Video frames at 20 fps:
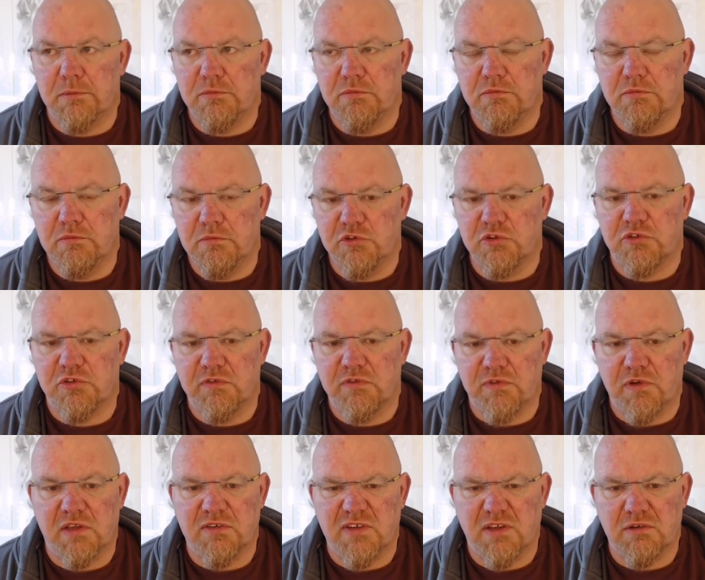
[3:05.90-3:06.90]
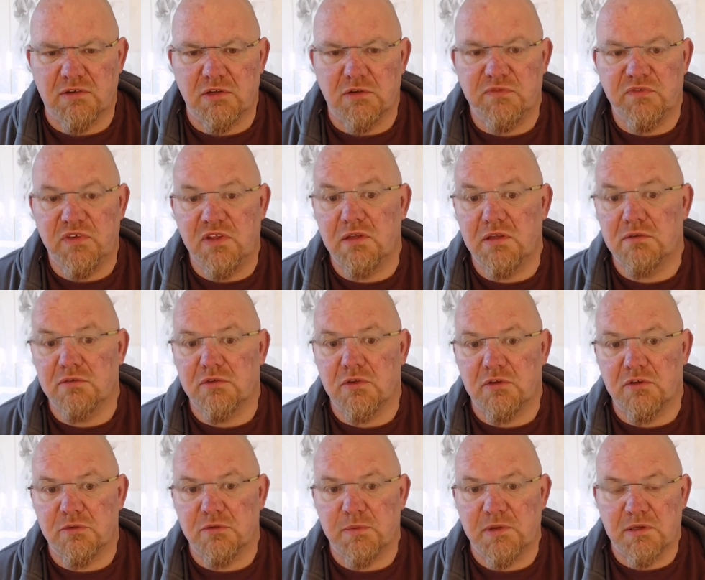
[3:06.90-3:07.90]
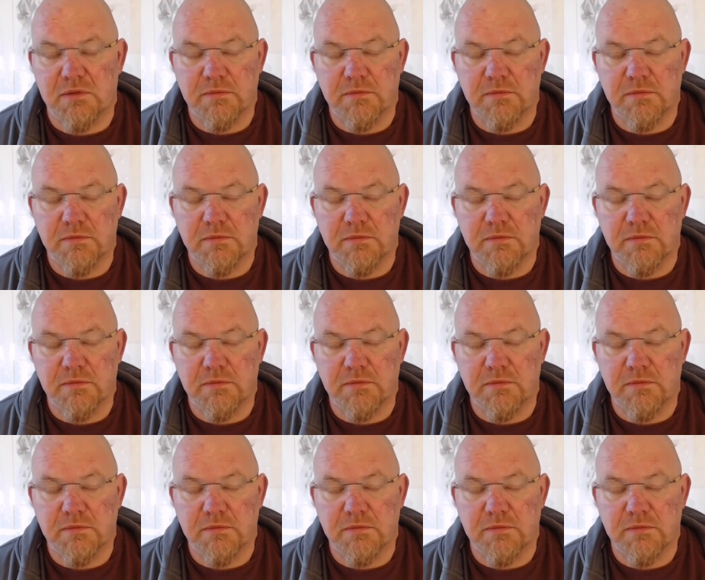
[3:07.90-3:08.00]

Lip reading: justifies how you feel, so to speak.